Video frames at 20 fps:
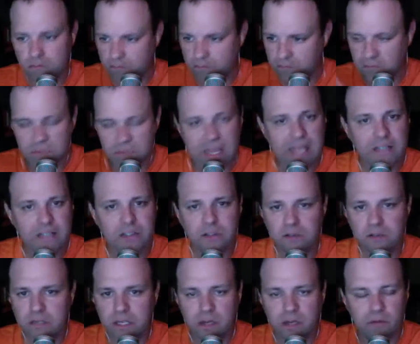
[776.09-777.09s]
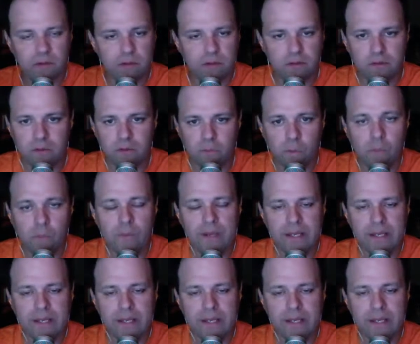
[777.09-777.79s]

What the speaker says: next, when we